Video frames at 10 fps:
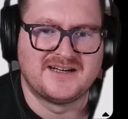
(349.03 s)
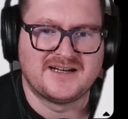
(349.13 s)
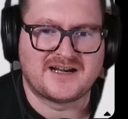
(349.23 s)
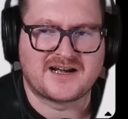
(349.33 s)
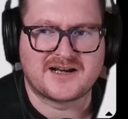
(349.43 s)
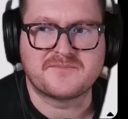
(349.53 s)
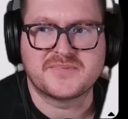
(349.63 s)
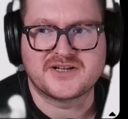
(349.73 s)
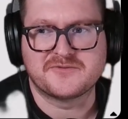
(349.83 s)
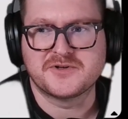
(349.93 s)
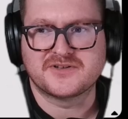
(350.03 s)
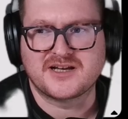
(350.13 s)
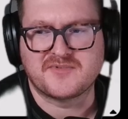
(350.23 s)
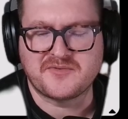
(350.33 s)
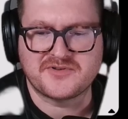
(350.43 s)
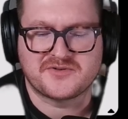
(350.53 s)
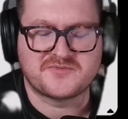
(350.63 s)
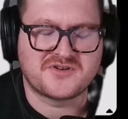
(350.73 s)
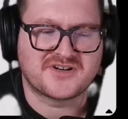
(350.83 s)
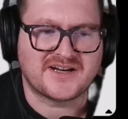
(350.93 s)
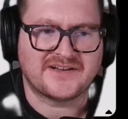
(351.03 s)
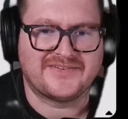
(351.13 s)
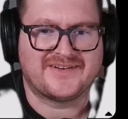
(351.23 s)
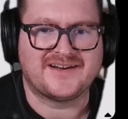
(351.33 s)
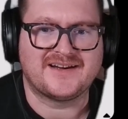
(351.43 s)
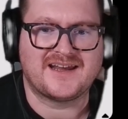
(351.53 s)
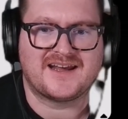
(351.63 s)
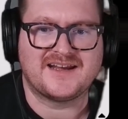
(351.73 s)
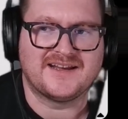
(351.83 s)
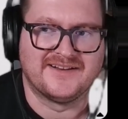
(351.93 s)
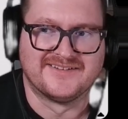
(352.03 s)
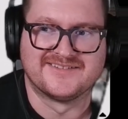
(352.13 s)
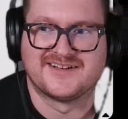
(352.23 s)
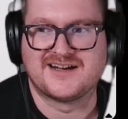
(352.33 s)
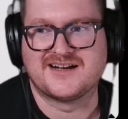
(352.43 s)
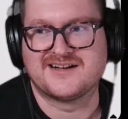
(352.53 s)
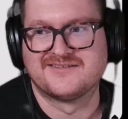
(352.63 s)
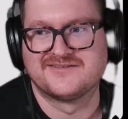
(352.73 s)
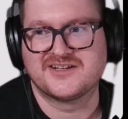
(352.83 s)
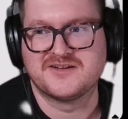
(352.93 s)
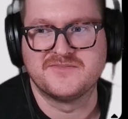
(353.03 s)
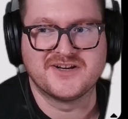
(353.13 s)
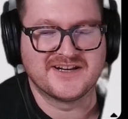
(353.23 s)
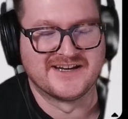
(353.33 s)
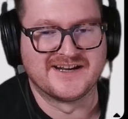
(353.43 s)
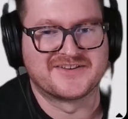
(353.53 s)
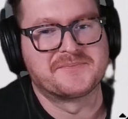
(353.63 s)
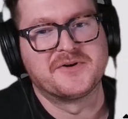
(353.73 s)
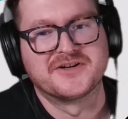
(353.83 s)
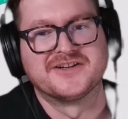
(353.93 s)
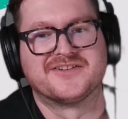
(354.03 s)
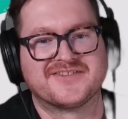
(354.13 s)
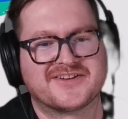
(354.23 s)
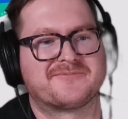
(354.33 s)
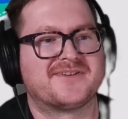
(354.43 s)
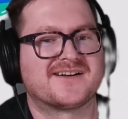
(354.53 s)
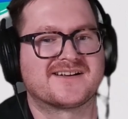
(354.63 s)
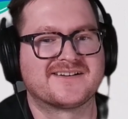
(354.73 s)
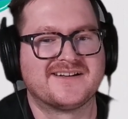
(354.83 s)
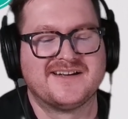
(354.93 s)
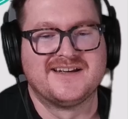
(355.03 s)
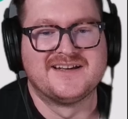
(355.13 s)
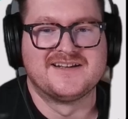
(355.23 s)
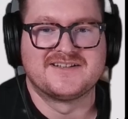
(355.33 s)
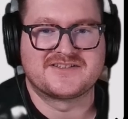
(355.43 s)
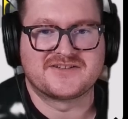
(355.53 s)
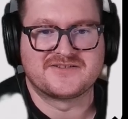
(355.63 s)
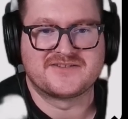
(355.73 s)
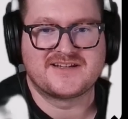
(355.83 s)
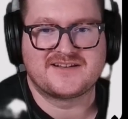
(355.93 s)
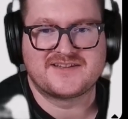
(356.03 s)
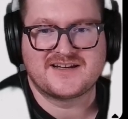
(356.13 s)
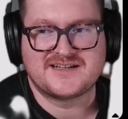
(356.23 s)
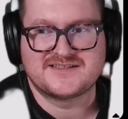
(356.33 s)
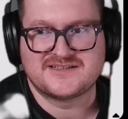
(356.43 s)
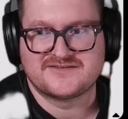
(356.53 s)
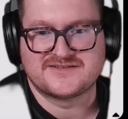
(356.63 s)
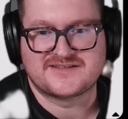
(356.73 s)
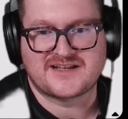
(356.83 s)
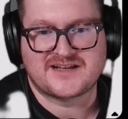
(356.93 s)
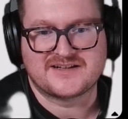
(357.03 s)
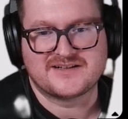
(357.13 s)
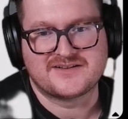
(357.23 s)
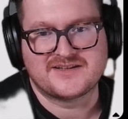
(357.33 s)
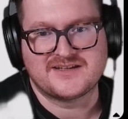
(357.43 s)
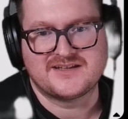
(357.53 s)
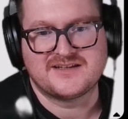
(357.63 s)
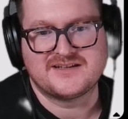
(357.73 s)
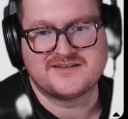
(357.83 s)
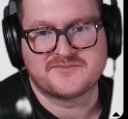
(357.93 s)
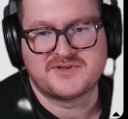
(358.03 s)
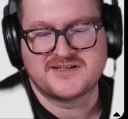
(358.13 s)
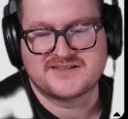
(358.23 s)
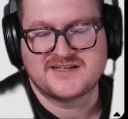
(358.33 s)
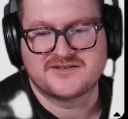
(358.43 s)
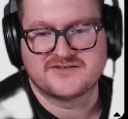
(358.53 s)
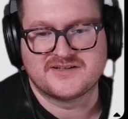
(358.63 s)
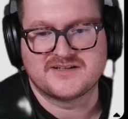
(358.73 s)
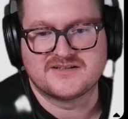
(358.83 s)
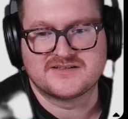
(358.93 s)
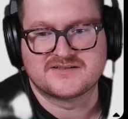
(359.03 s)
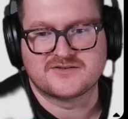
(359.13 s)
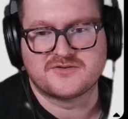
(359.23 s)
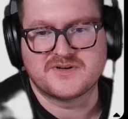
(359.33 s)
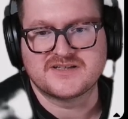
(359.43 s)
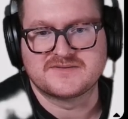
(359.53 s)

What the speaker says: but it will come up with a warning saying, hey, the community has spoken on this plant. So the idea is that the plant data is always